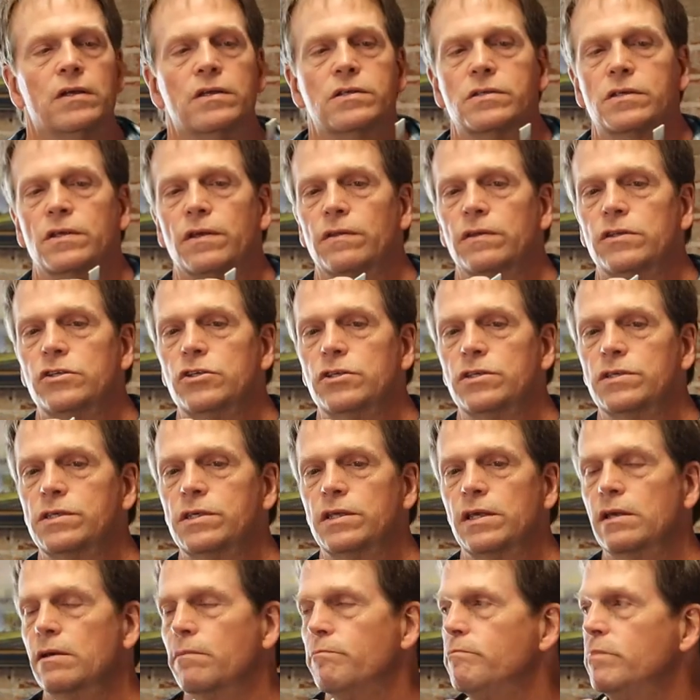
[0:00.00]
so that you
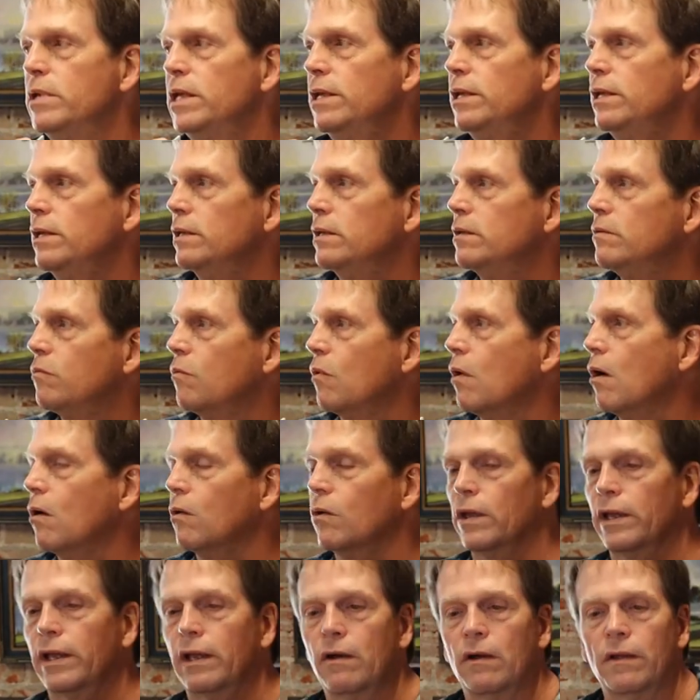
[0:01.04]
see a bead
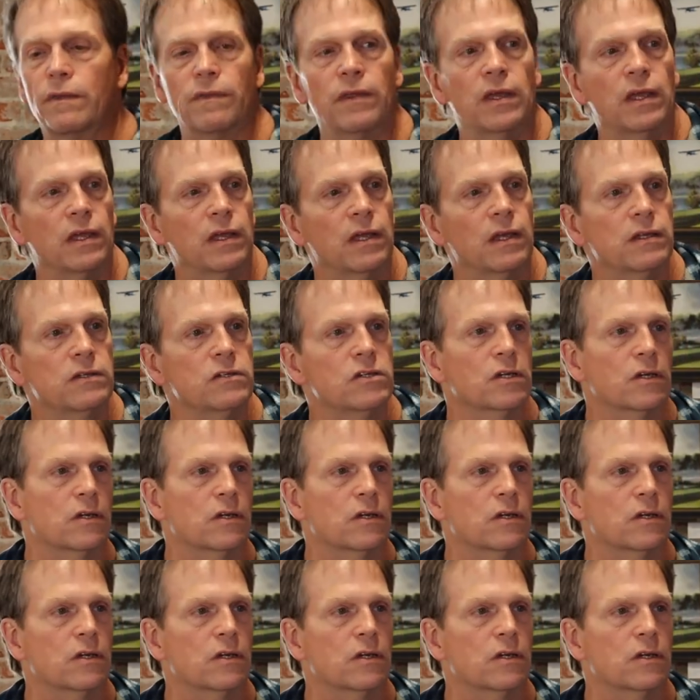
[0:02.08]
rolling on the end.